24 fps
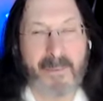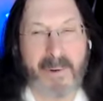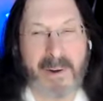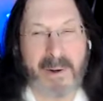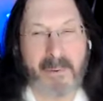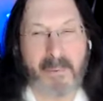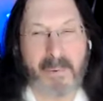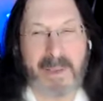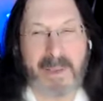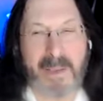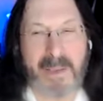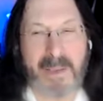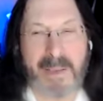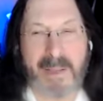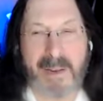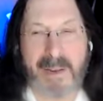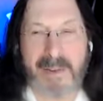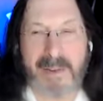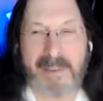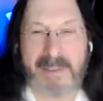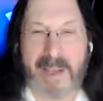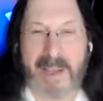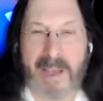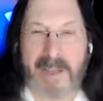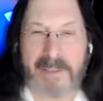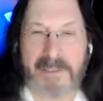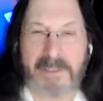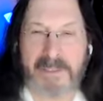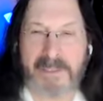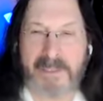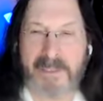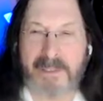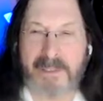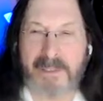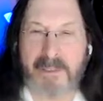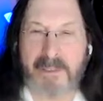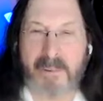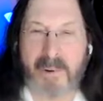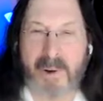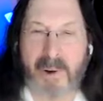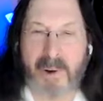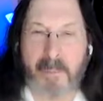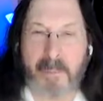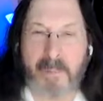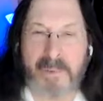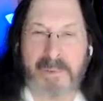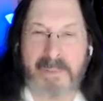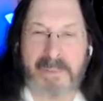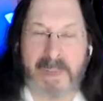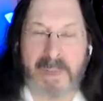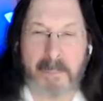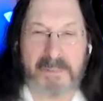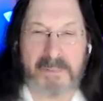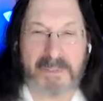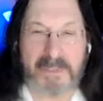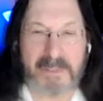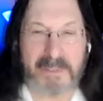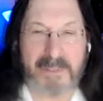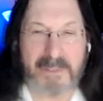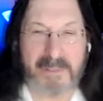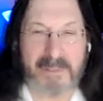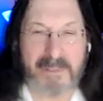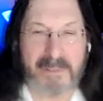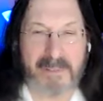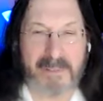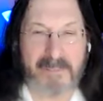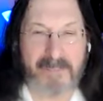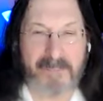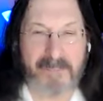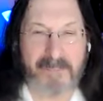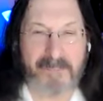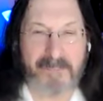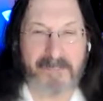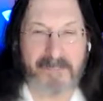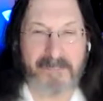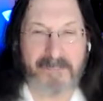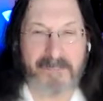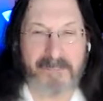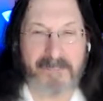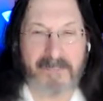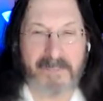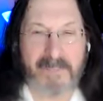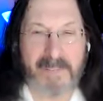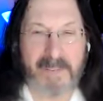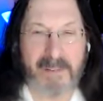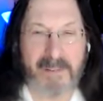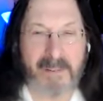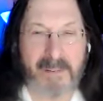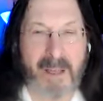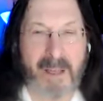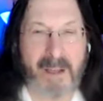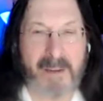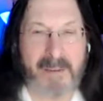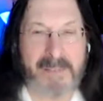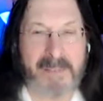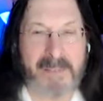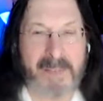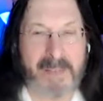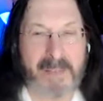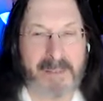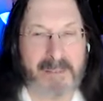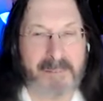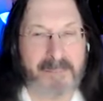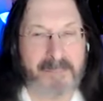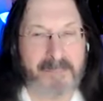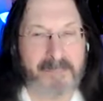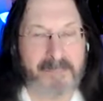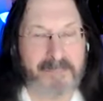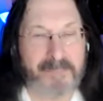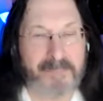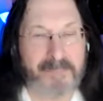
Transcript: where we get attached to our perception, locked in.